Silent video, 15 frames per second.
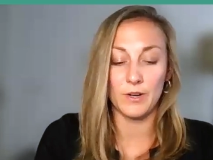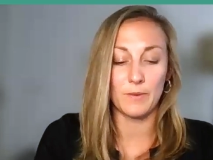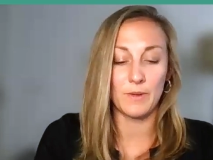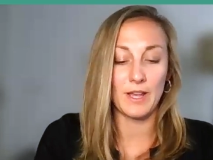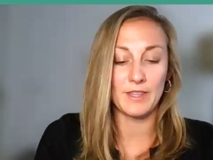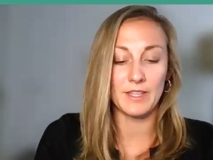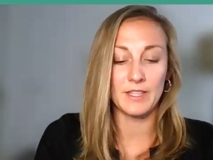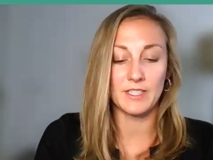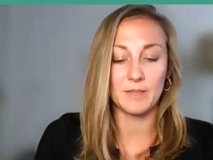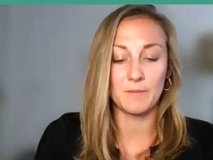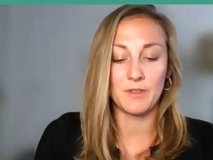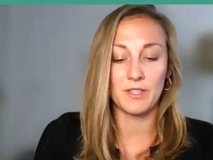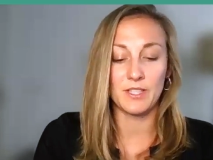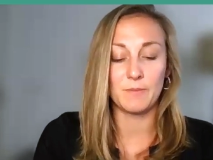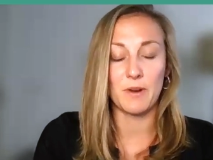Well, I think some
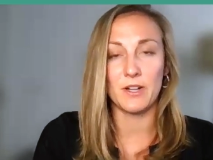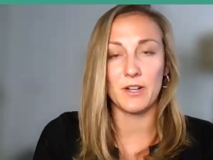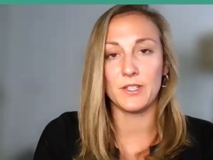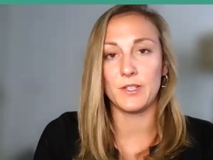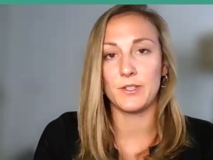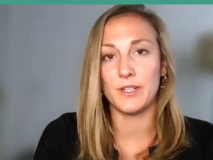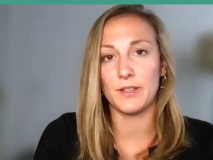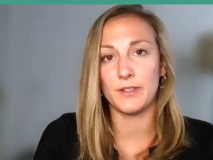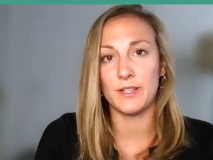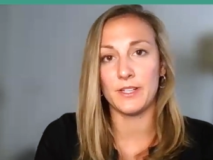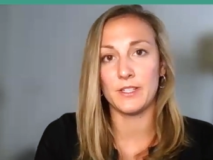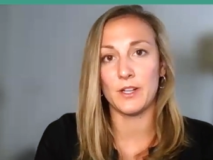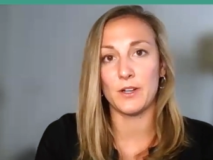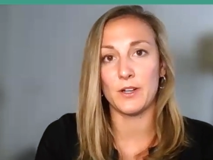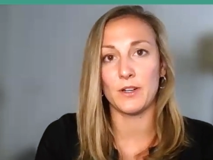of the smartest
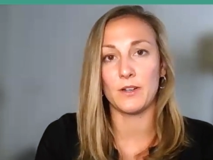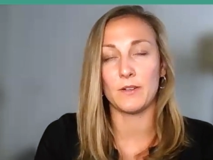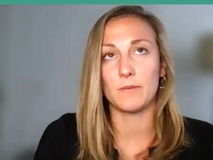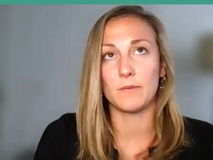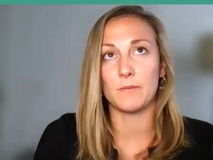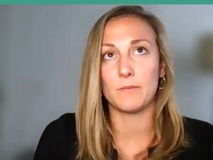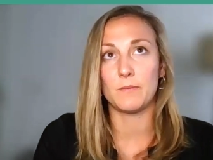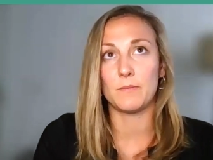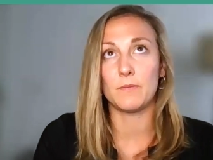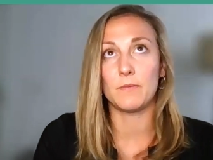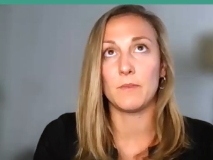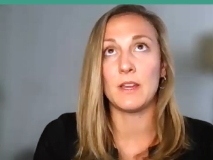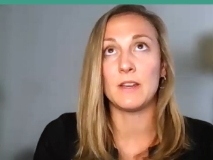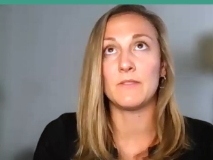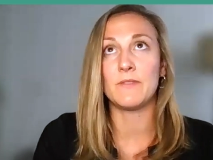utilities are
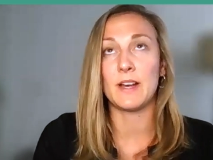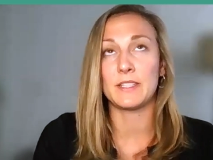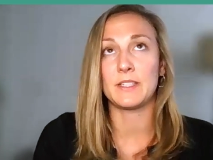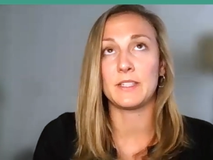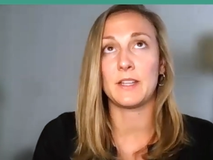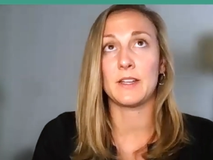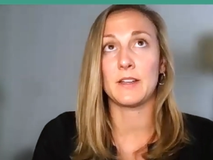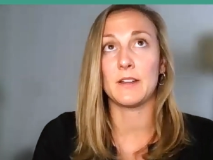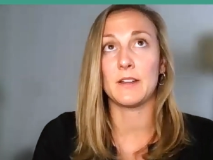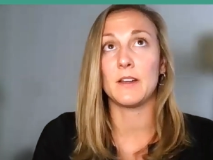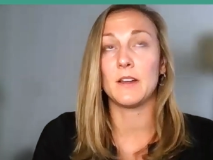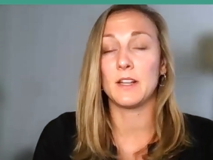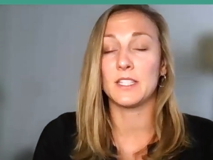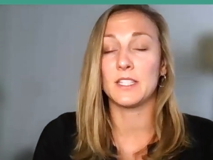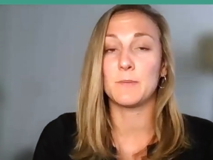investing
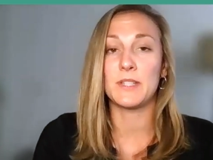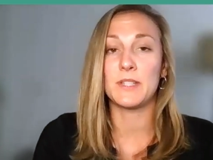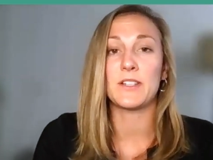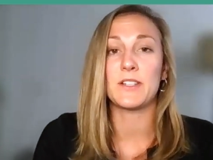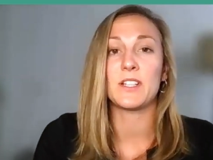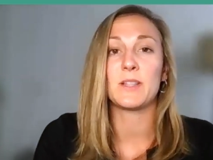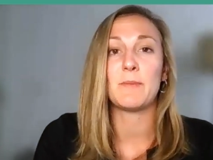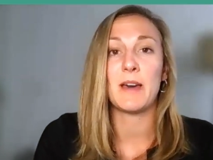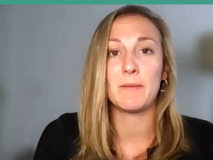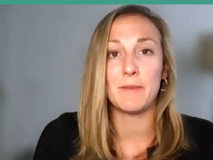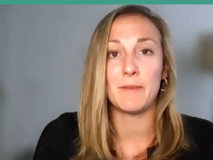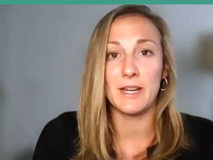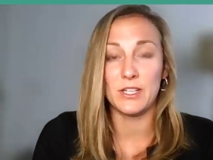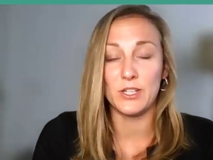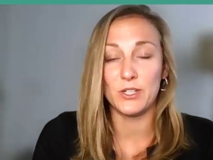a substantial amount of
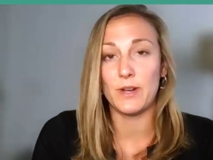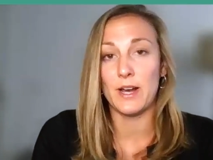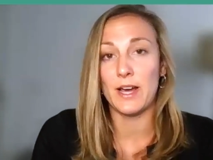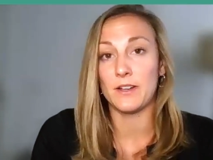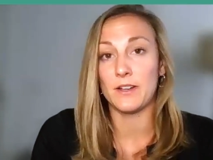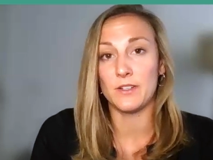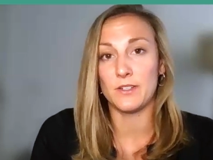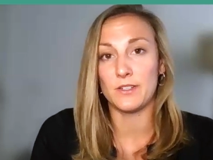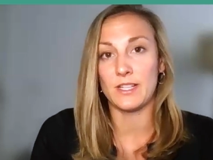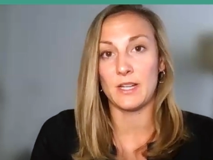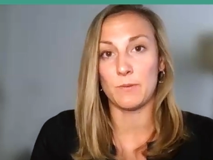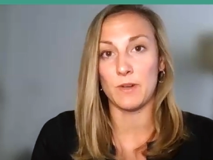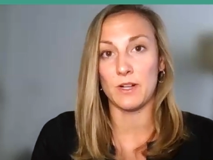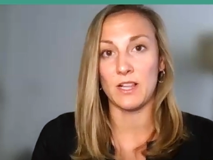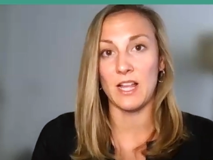money to try to understand
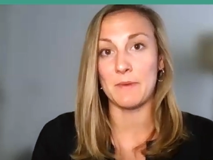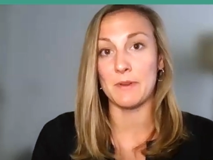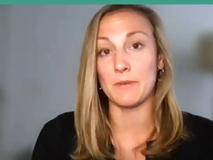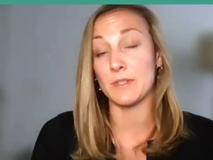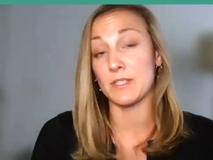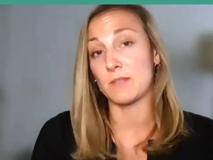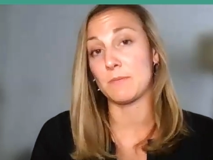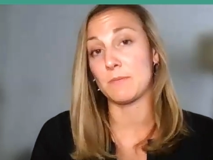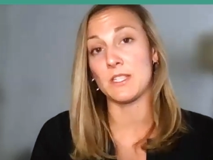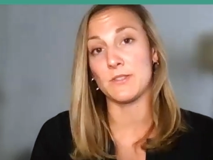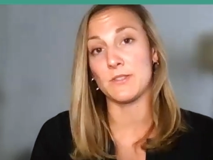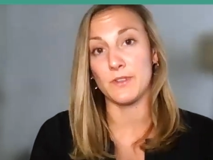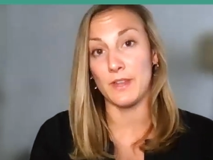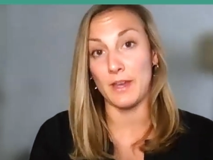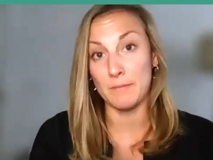what climate risk means
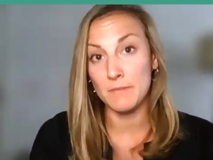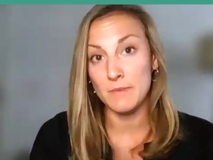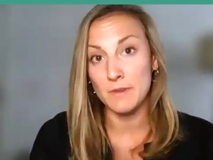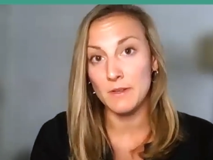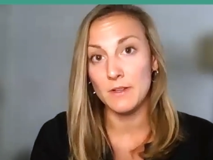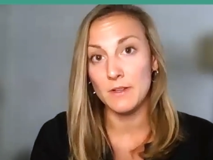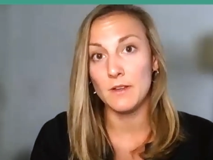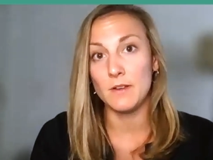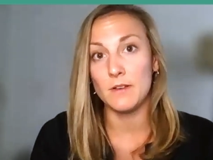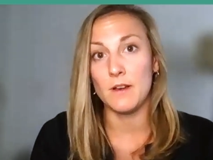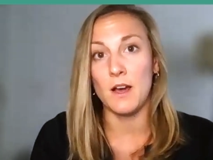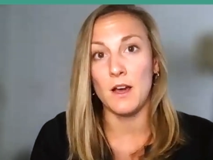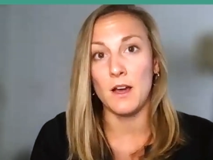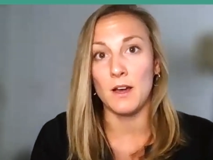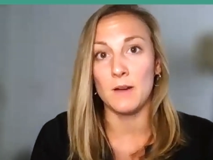for them,
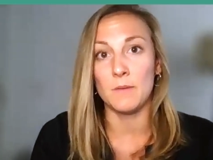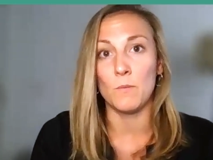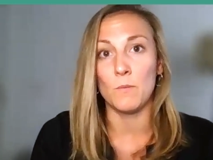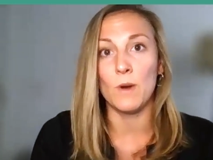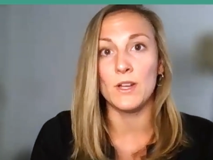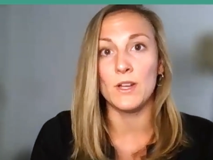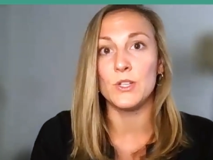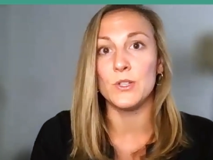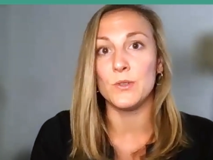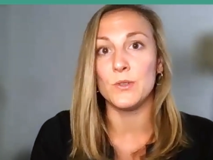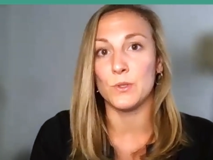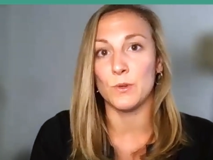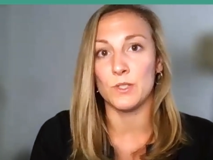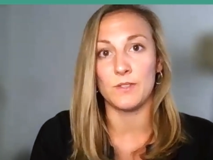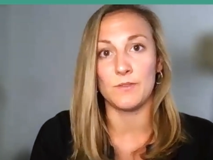um, what new
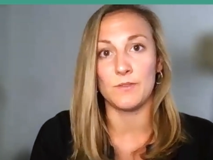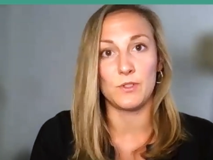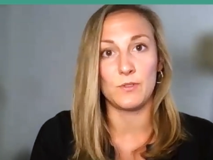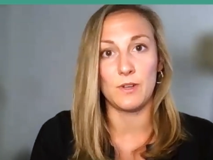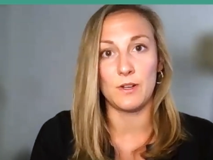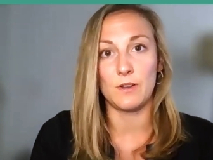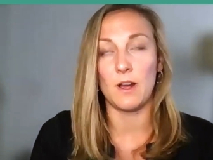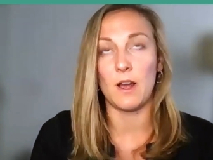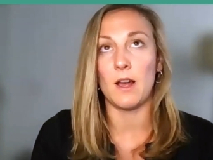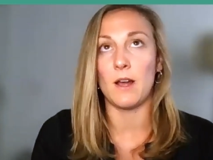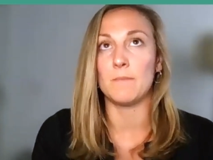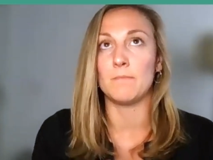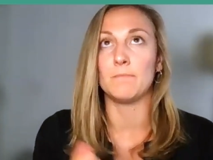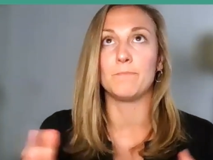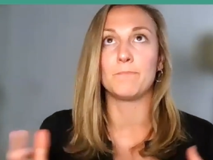sorts of
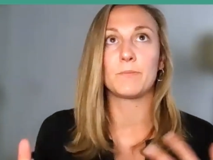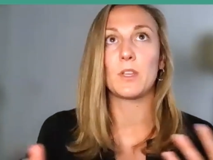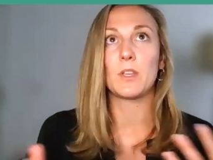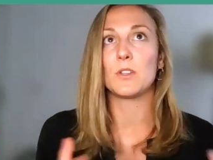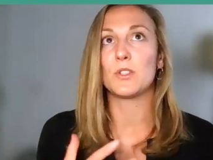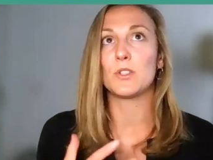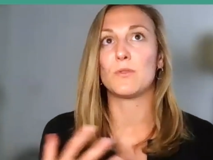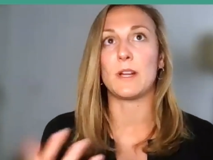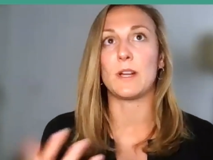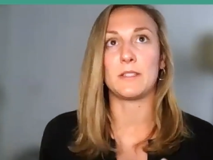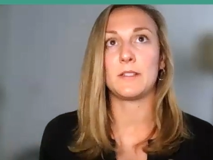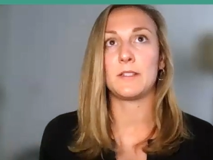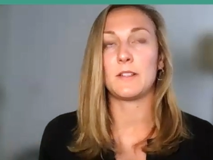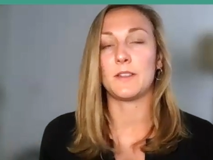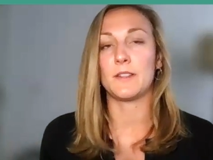um,
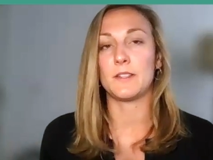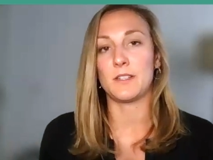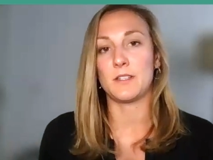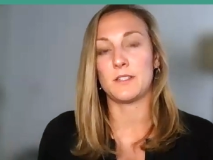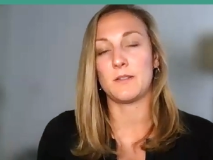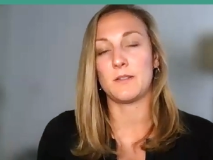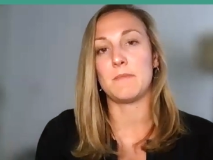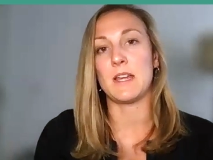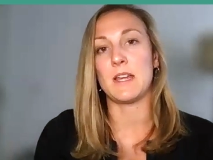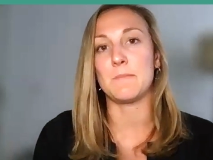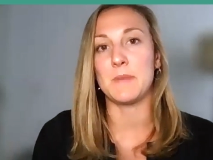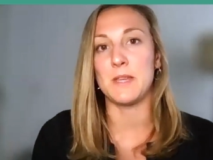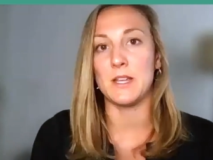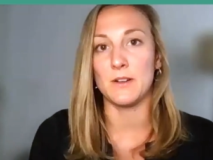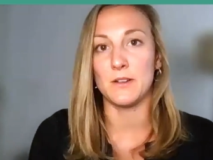stresses on the system may
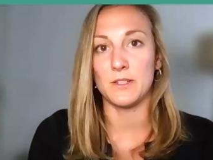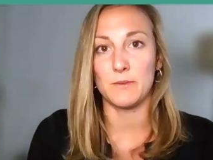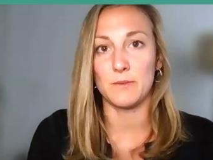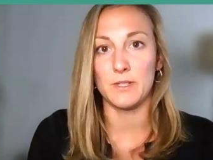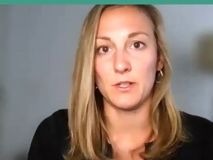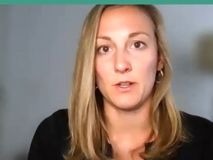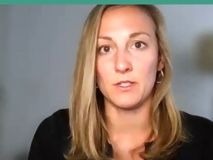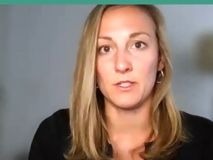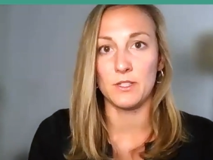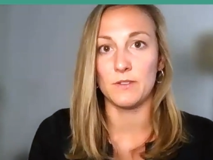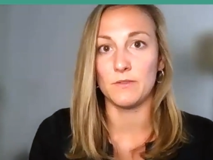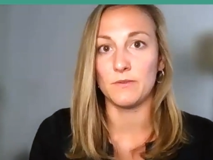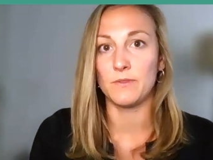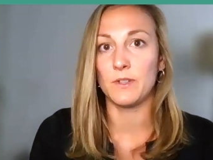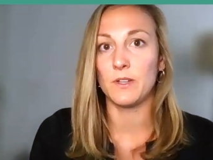appear as a result
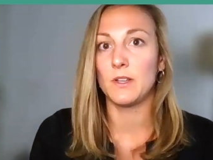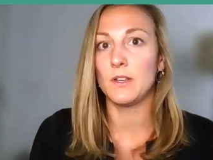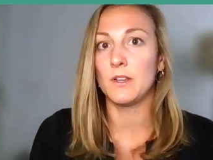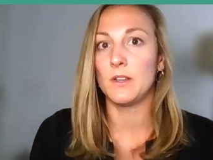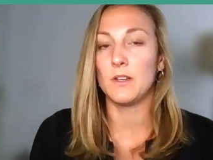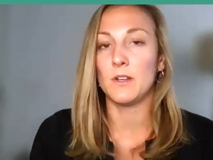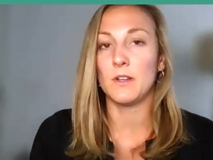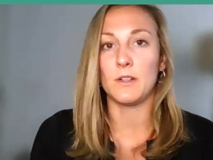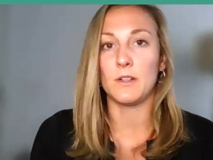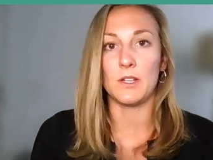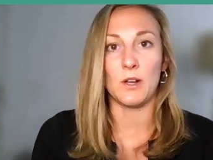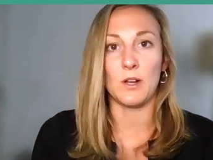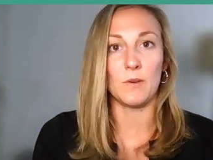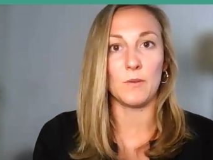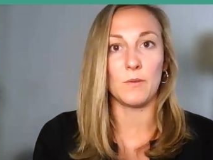of, you
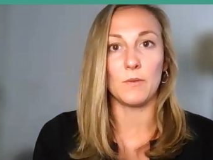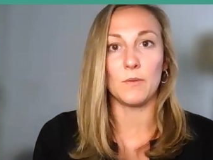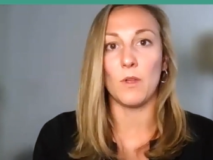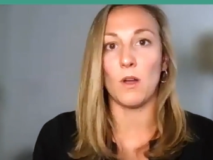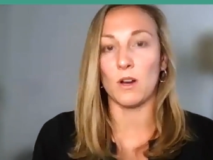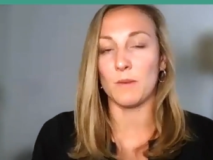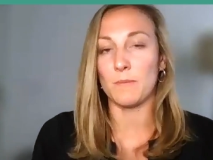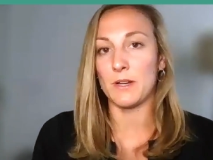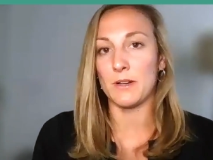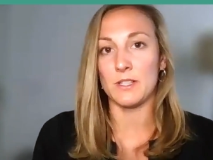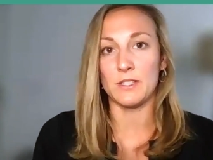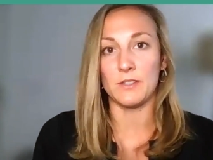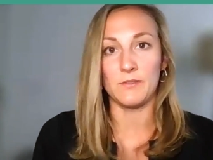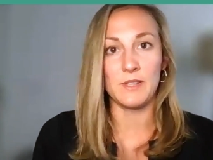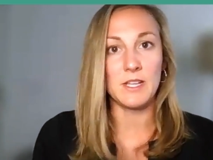know, longer
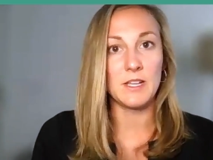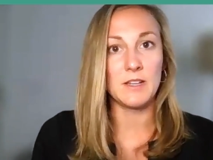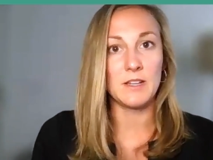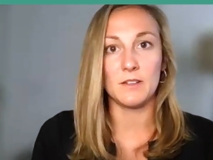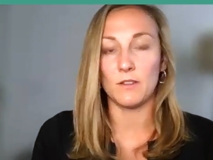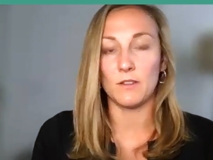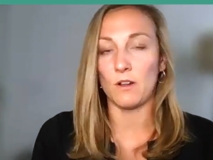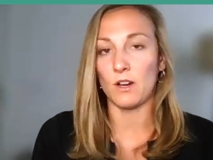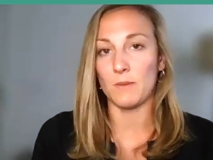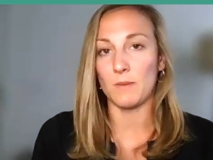periods of heat, longer